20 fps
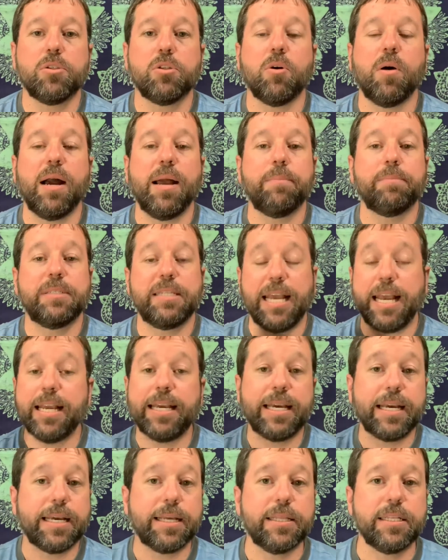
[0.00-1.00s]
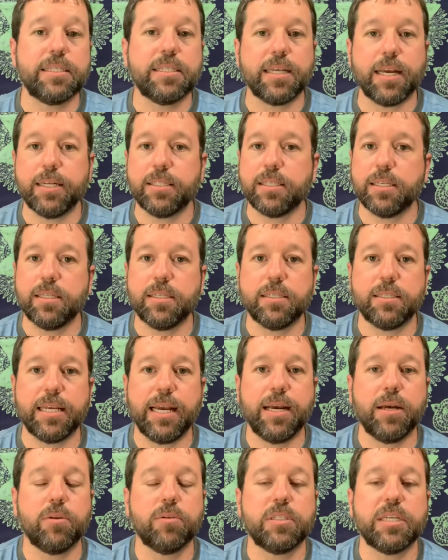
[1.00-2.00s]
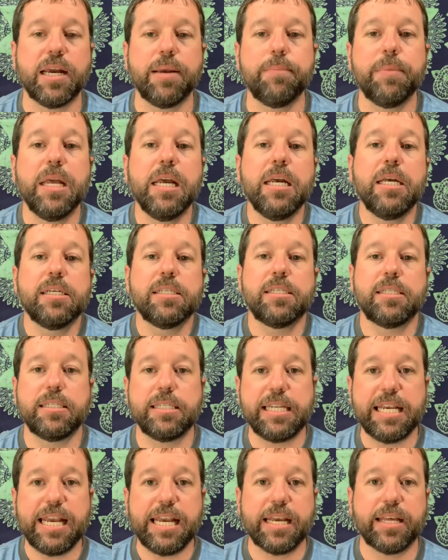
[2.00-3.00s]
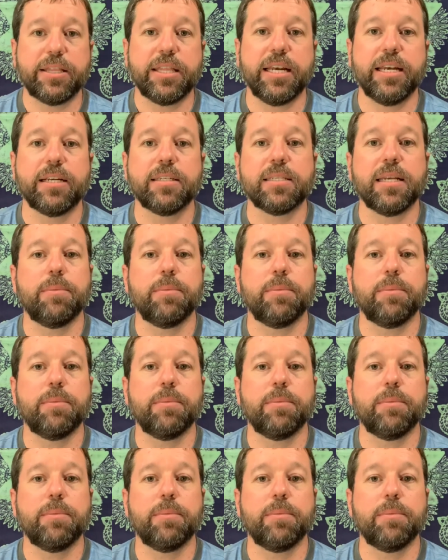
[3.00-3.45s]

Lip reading: So I'm taking in the sights and the sounds. I'm seeing things.